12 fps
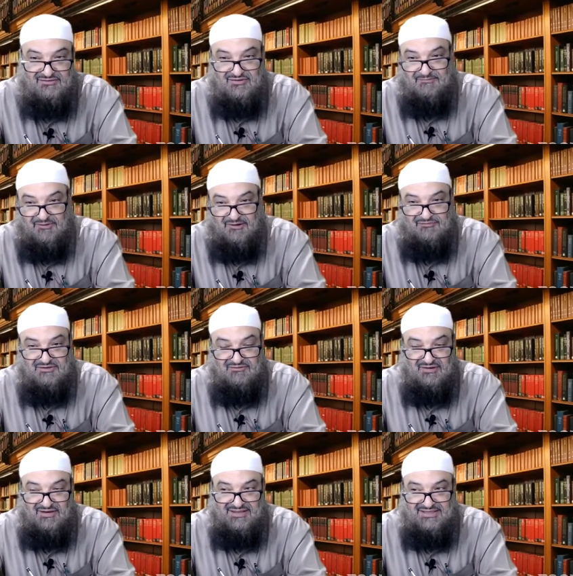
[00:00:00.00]
to the Prophet of
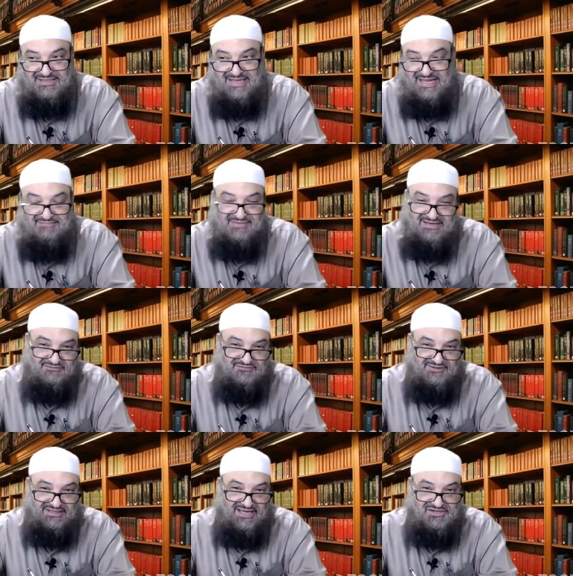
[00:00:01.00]
Allah that he had made the
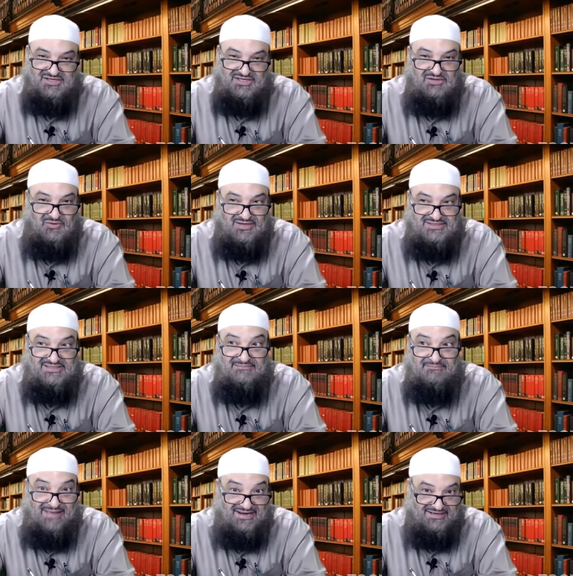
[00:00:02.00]
fornication, he was
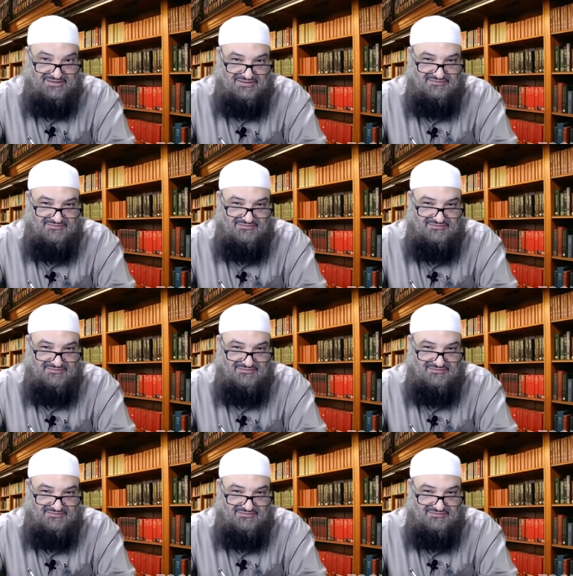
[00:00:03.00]
married.